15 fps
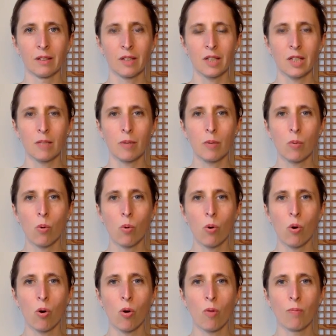to be
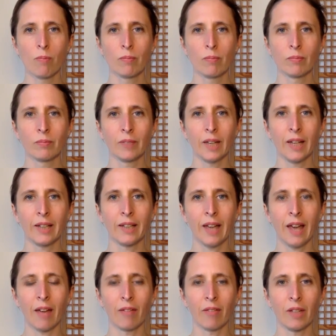warm and
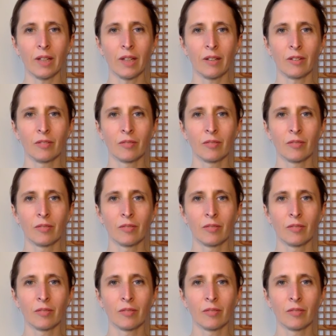heavy.